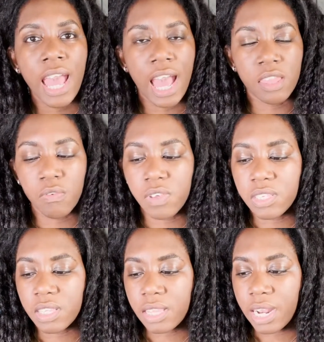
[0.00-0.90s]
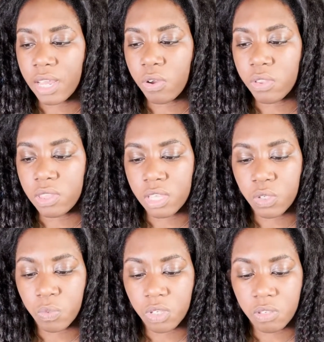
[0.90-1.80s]
and the reason that I got
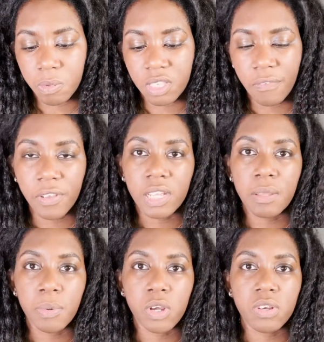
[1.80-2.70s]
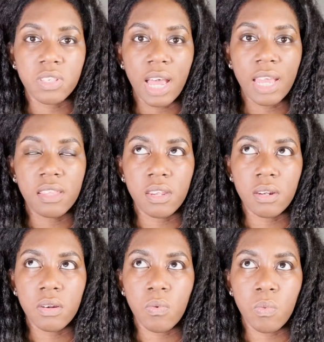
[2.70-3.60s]
this was specifically because I
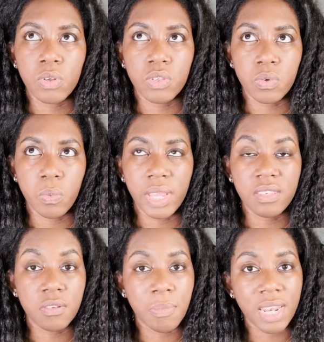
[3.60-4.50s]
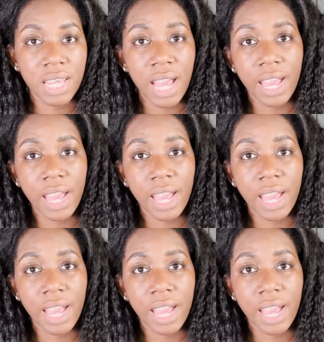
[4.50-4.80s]
didn't want to waste money.